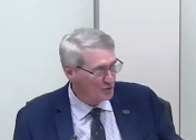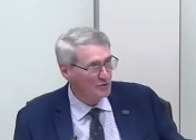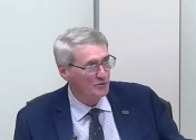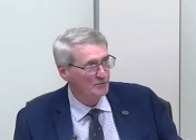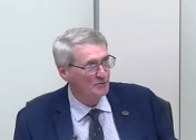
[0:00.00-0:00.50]

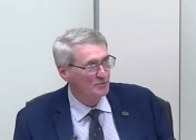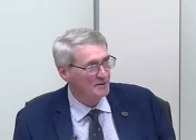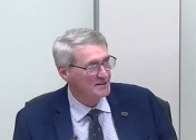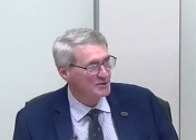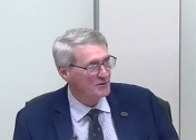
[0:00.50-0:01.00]

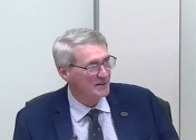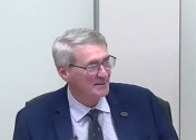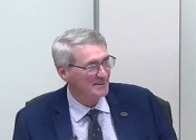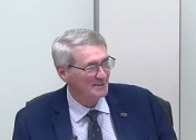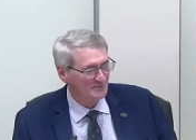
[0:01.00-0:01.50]

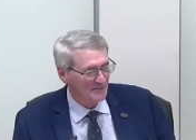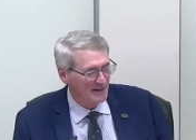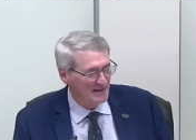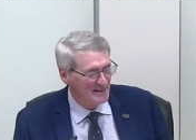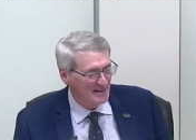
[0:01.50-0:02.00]

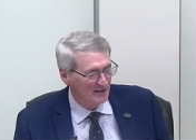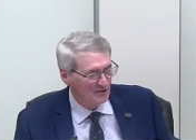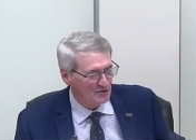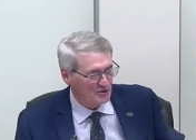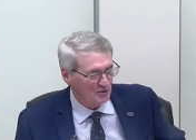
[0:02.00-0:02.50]
Z-2-2018.
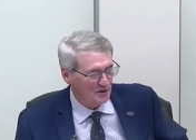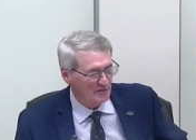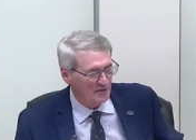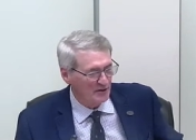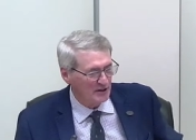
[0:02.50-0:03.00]

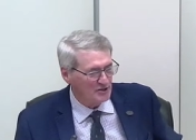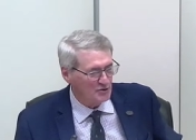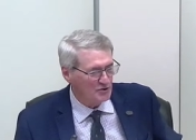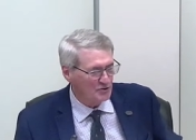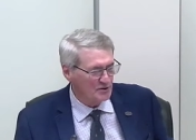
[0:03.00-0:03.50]
All those in
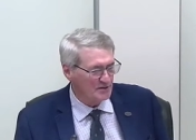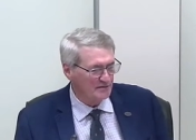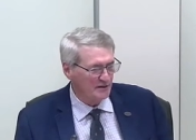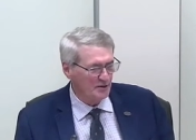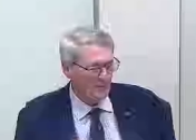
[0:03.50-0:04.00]
favor of the